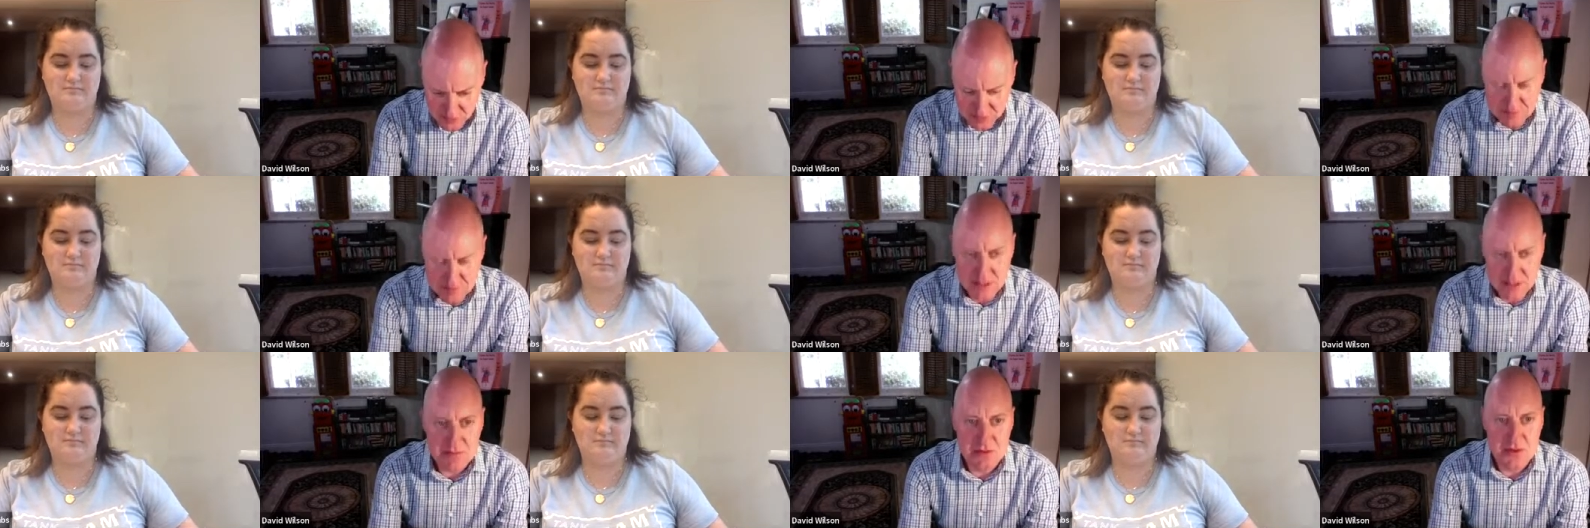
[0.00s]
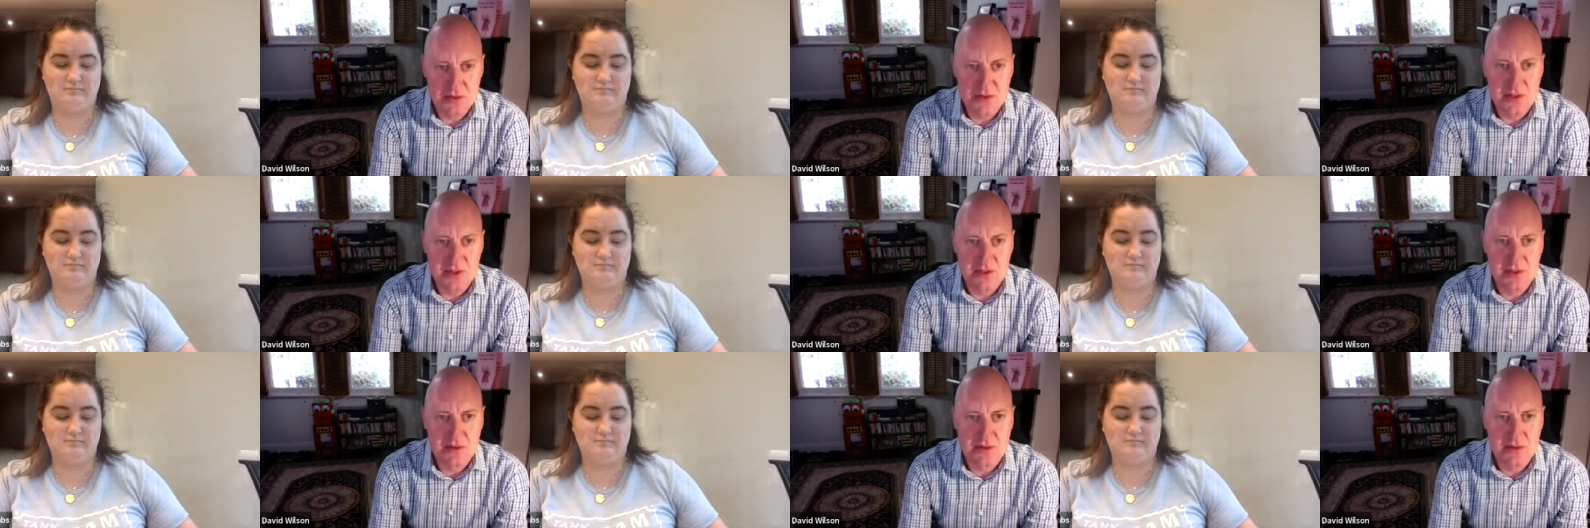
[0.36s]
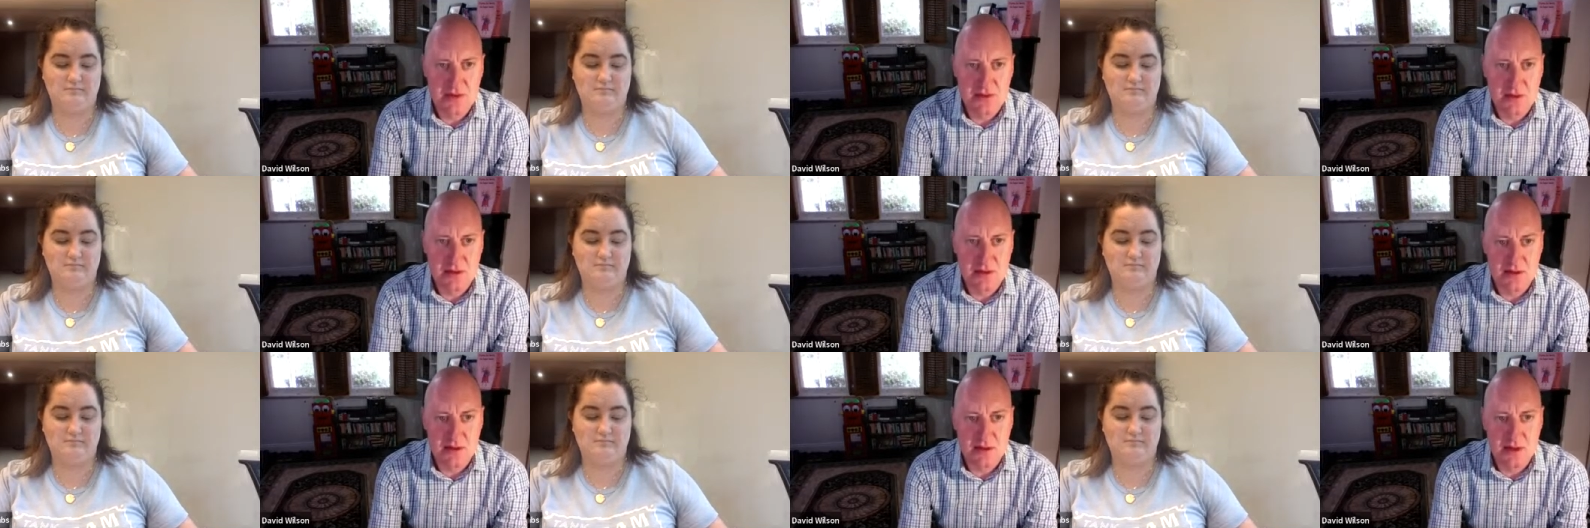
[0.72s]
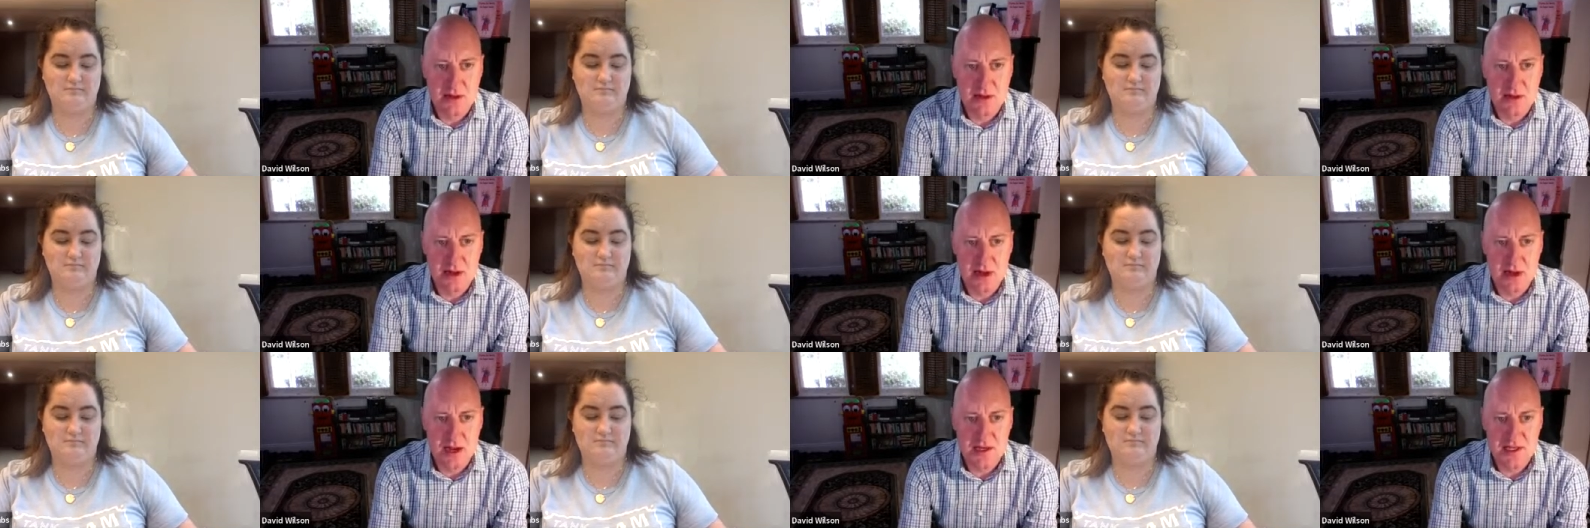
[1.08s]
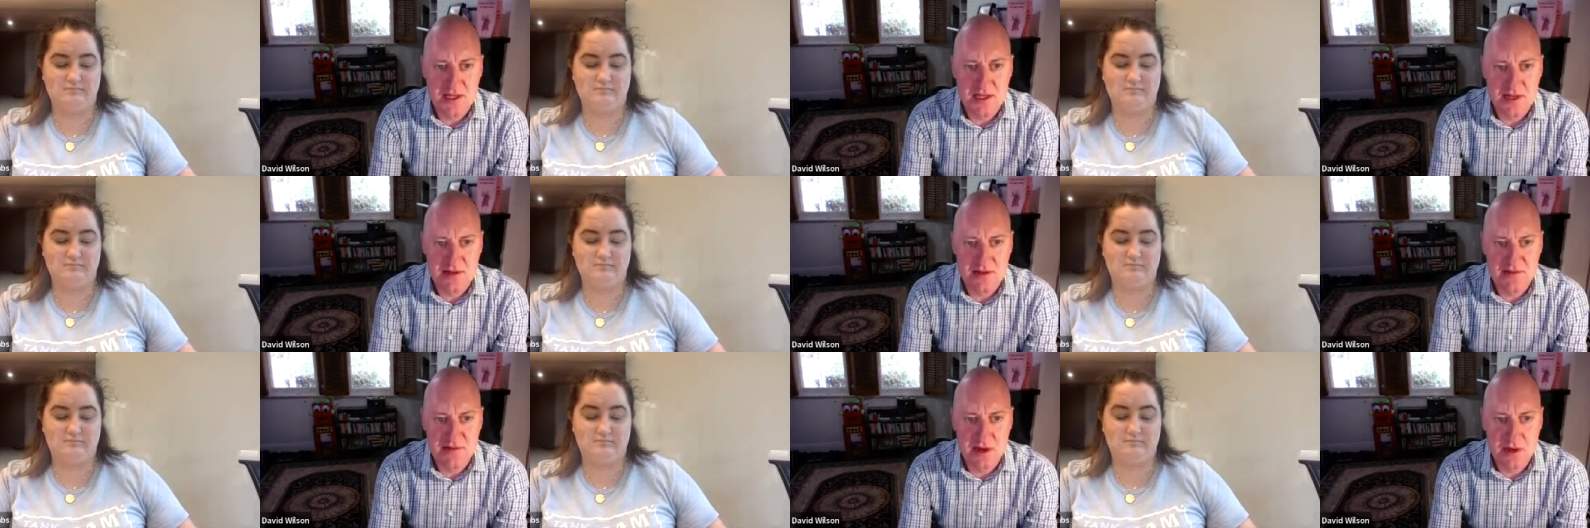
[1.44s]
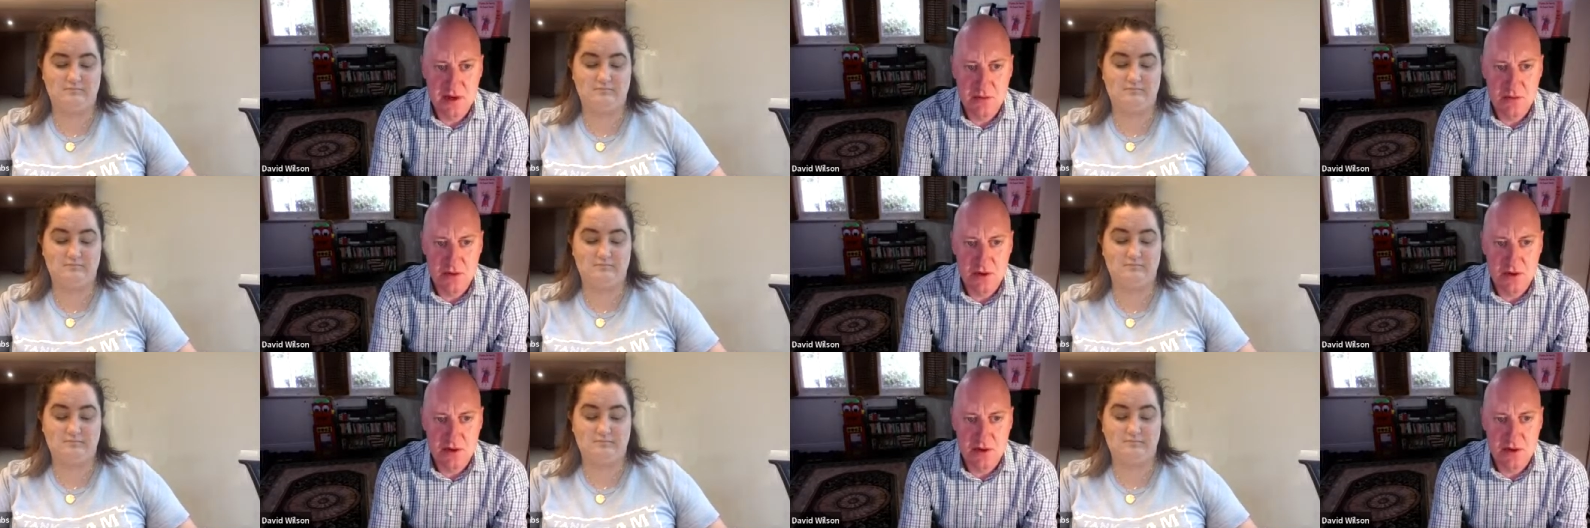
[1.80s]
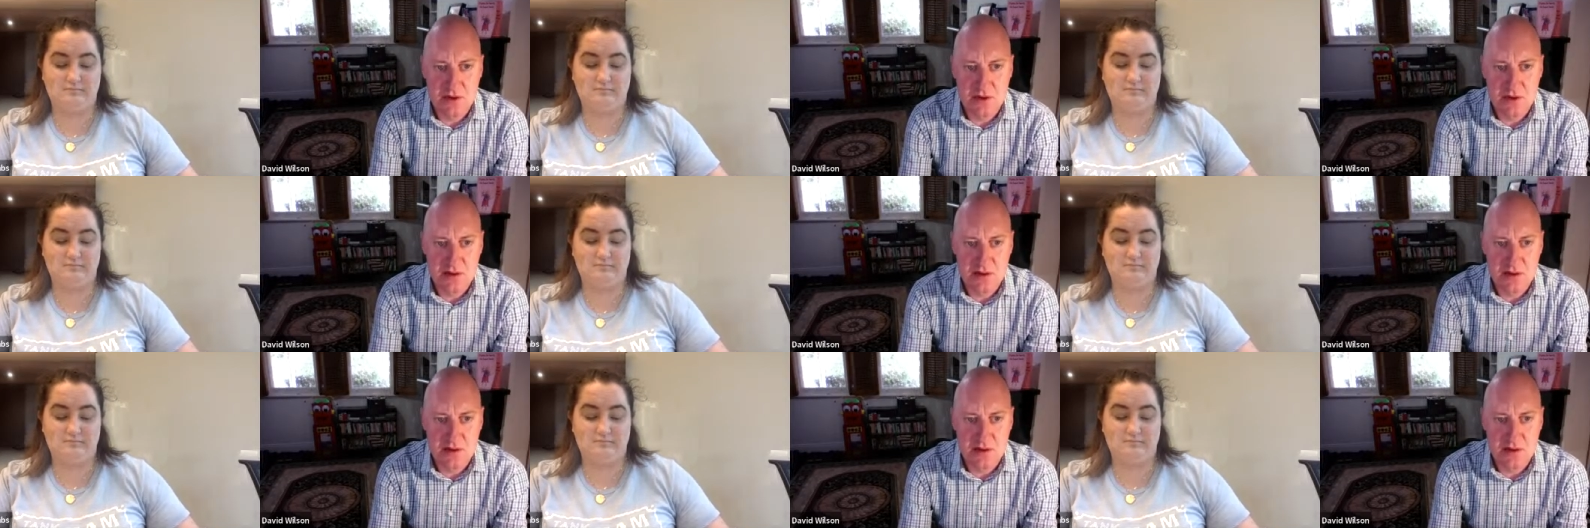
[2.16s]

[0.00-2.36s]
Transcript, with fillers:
Speaker 1: with people to identify what